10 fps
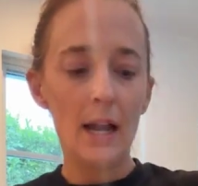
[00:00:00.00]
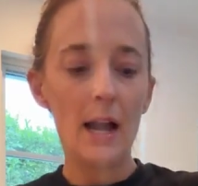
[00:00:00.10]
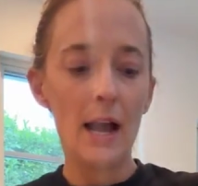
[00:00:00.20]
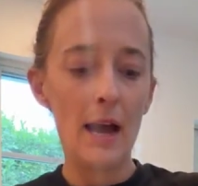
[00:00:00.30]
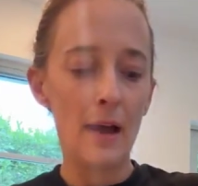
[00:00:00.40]

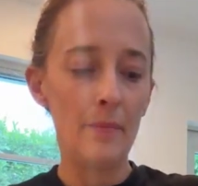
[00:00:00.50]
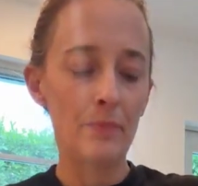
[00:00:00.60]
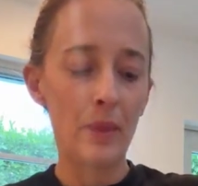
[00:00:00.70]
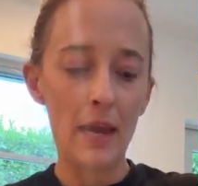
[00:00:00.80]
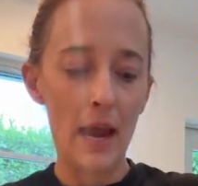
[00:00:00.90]

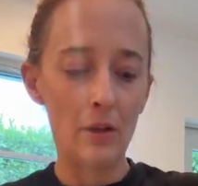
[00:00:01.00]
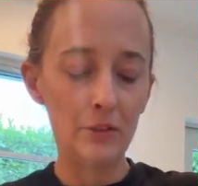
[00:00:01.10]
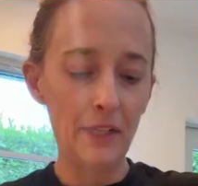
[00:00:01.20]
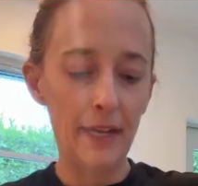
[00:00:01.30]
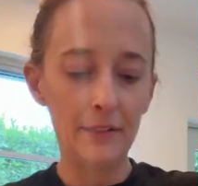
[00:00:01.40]
An
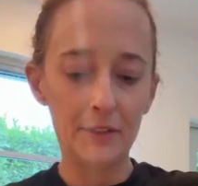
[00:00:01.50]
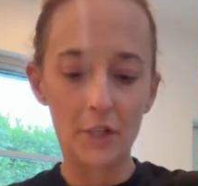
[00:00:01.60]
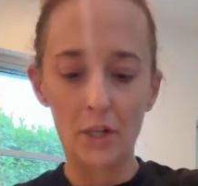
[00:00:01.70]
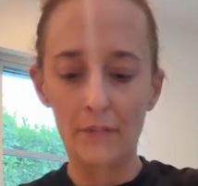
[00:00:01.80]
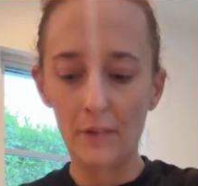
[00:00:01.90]
outside
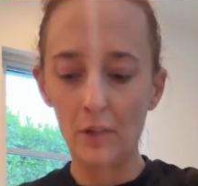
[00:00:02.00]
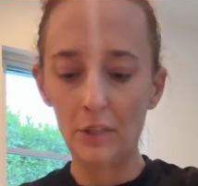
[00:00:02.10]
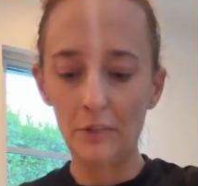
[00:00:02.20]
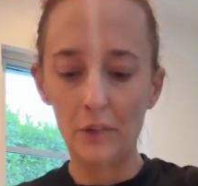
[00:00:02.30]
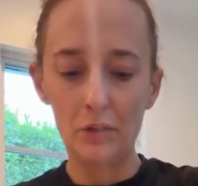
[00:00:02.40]
skirt for
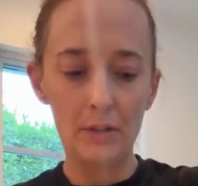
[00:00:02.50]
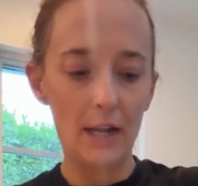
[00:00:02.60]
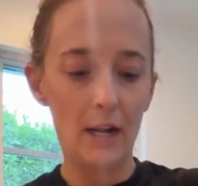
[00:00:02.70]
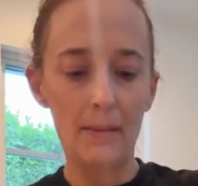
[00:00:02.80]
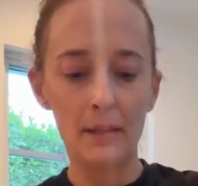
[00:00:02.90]
those of you who
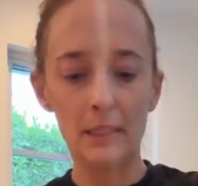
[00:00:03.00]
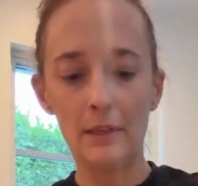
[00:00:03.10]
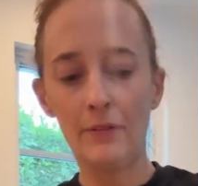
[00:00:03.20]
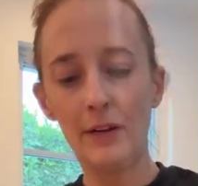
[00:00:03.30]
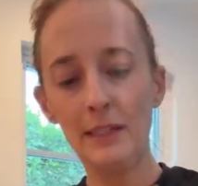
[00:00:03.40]
care about the
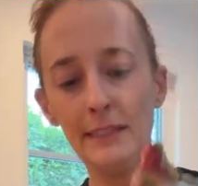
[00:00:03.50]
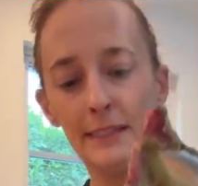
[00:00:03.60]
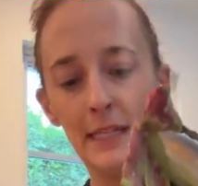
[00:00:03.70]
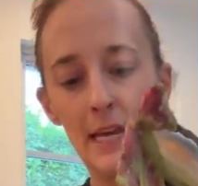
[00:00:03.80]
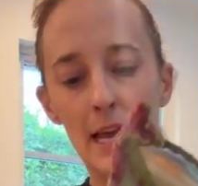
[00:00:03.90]
difference.